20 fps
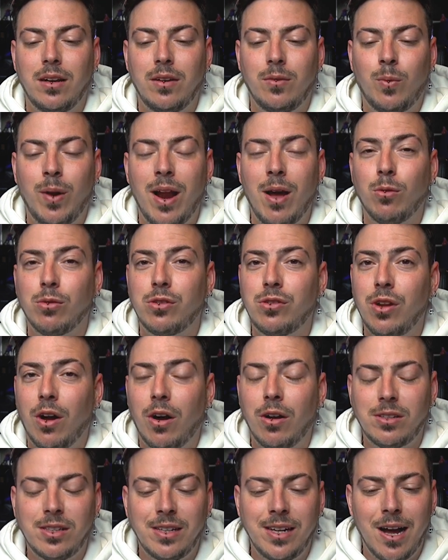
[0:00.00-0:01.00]
When I was
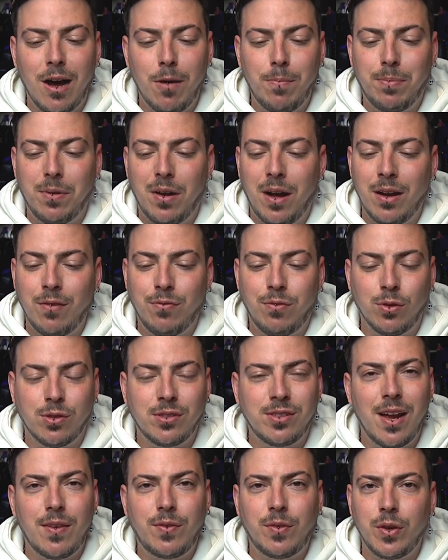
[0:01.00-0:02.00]
starting up, and for
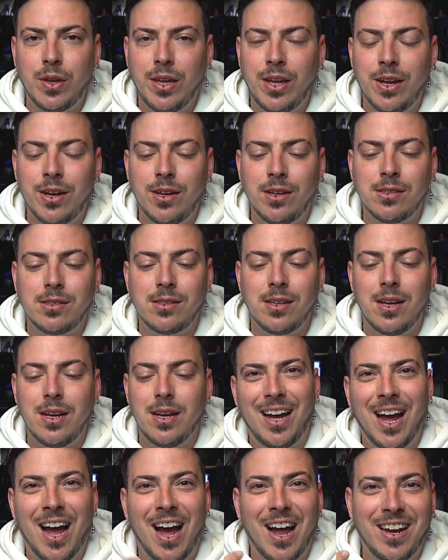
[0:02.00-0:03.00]
several years,
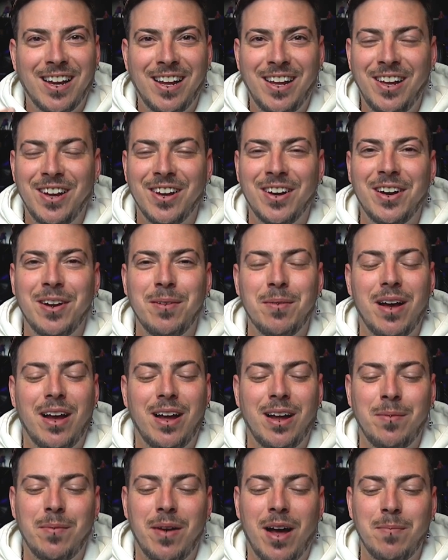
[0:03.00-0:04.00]
I had here
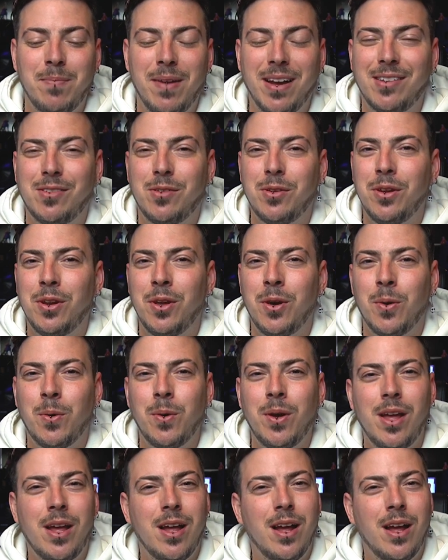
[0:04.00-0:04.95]
at my studio